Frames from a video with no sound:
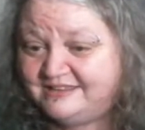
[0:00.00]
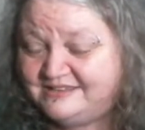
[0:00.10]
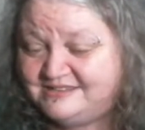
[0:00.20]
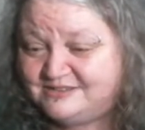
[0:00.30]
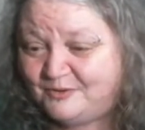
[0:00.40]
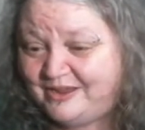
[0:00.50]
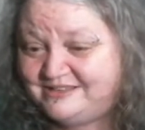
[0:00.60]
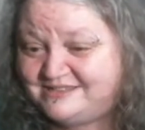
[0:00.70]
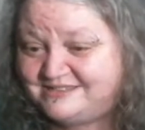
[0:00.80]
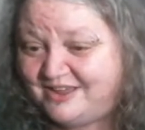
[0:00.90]
This is
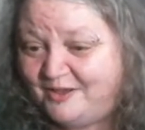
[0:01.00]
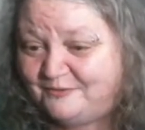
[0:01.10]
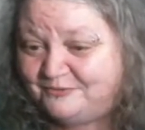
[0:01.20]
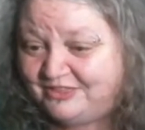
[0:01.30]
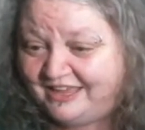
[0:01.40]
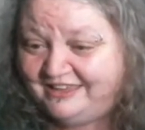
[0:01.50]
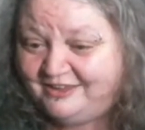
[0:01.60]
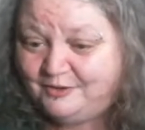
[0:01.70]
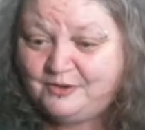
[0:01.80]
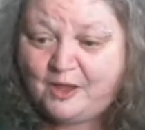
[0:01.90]
great stuff.
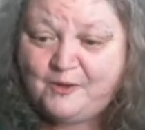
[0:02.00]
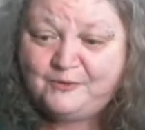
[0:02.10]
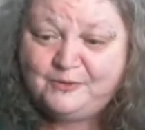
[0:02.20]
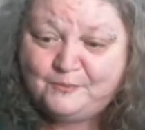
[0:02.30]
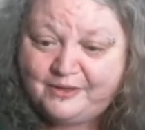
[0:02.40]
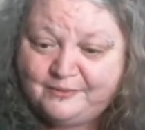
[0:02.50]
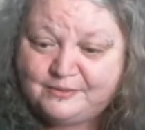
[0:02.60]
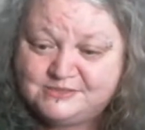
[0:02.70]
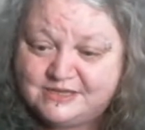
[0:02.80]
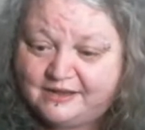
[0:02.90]
Thank you. No, you're
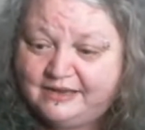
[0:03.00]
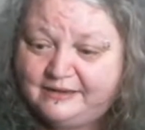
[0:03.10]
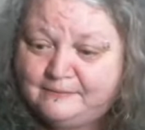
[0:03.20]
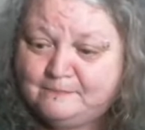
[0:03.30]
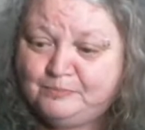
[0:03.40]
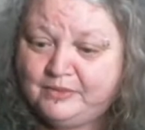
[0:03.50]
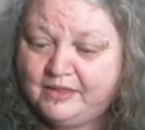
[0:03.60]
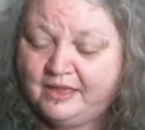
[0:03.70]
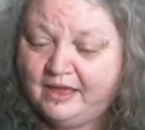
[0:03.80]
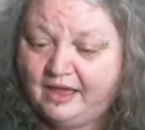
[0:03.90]
welcome, darling.
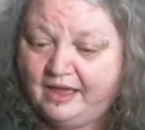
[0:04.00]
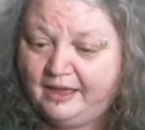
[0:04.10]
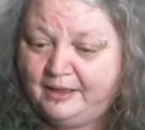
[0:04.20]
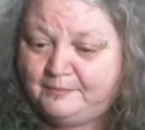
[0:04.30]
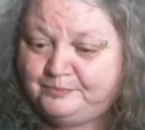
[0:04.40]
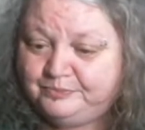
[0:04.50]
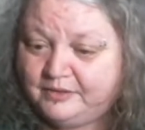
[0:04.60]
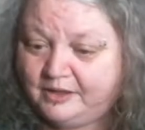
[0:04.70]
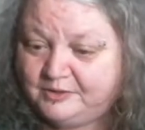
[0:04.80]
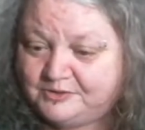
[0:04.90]

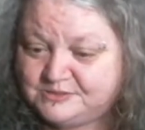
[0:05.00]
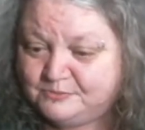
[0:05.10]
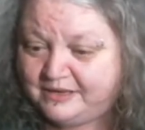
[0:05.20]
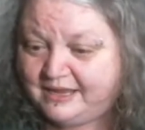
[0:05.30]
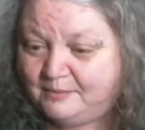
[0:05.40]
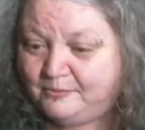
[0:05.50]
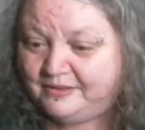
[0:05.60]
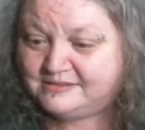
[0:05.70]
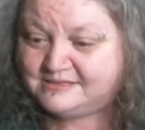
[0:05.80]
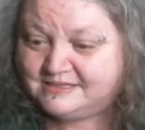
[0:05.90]
I got some red
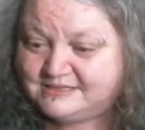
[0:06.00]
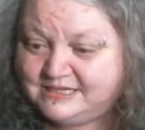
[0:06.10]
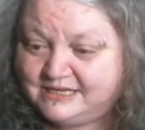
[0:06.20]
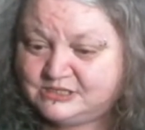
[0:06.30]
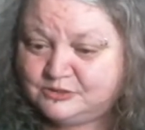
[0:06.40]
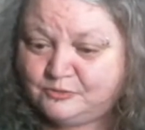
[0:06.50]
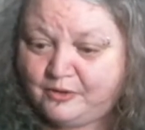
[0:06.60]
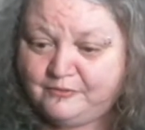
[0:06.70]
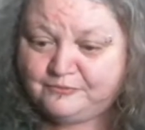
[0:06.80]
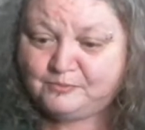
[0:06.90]
amaranth this year to
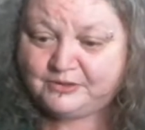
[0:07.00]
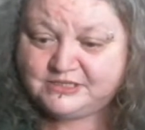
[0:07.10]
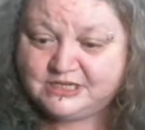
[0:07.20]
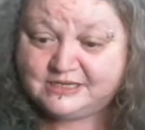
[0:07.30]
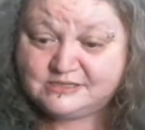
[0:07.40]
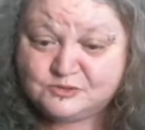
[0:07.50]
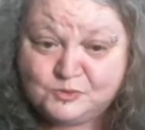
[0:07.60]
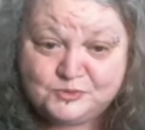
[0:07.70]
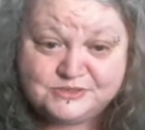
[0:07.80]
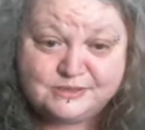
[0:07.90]
grow for my chickens.
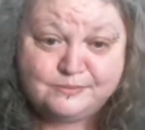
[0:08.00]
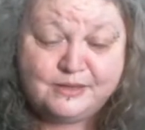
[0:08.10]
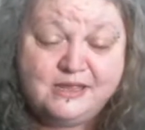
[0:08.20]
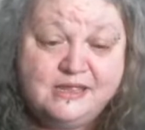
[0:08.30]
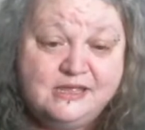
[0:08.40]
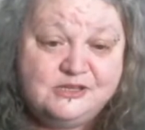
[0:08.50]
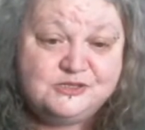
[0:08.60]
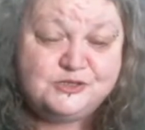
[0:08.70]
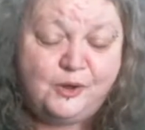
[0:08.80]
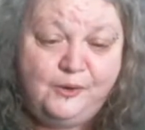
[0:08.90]
Awesome.
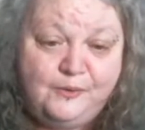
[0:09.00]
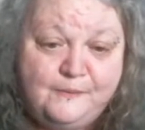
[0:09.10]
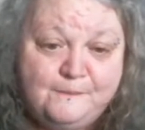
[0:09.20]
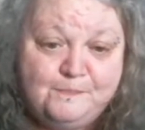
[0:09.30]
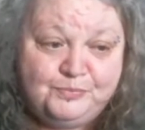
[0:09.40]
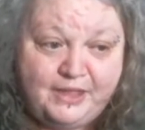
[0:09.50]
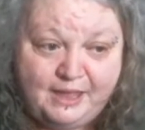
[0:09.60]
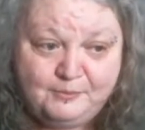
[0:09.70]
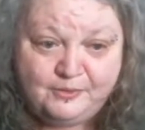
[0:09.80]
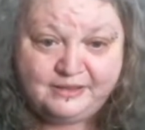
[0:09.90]
So
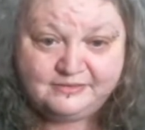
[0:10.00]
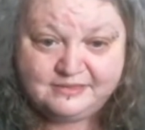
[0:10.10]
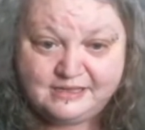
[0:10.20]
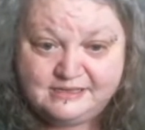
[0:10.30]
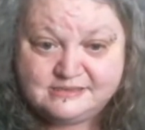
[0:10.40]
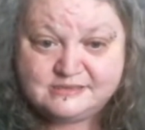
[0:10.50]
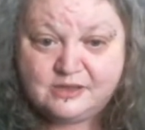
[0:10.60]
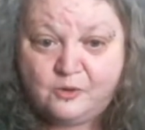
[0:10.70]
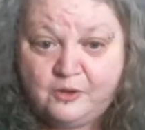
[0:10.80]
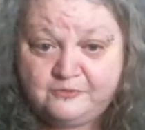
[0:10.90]
amaranth is,
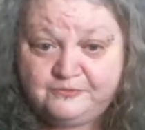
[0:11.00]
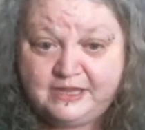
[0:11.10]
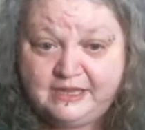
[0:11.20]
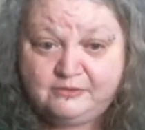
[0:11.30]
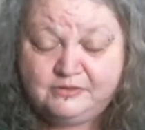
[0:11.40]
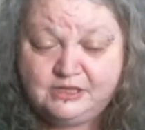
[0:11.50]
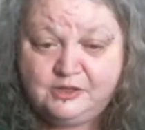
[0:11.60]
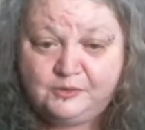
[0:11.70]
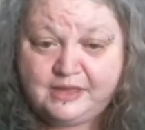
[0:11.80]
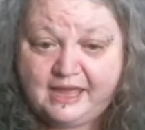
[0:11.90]
over here in
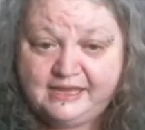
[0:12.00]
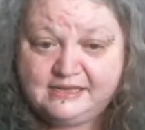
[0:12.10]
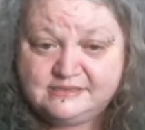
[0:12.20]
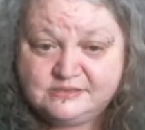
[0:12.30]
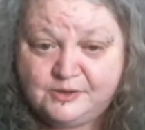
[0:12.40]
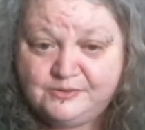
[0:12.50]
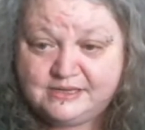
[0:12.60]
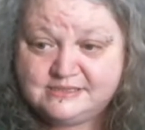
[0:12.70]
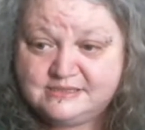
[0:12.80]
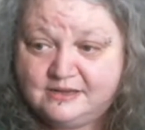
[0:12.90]
the UK, is known
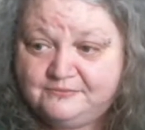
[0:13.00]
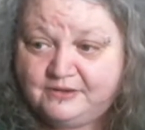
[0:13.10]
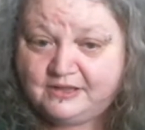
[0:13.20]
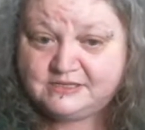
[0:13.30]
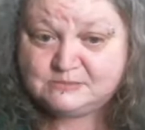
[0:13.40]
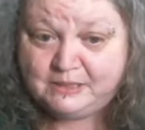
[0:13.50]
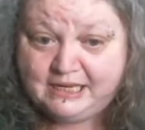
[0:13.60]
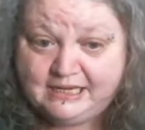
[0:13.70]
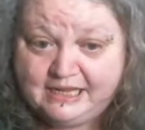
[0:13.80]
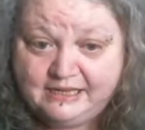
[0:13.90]
as Love Lies
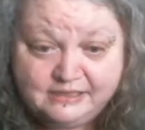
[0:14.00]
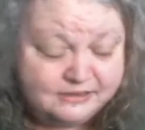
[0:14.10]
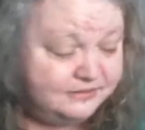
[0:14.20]
Bleeding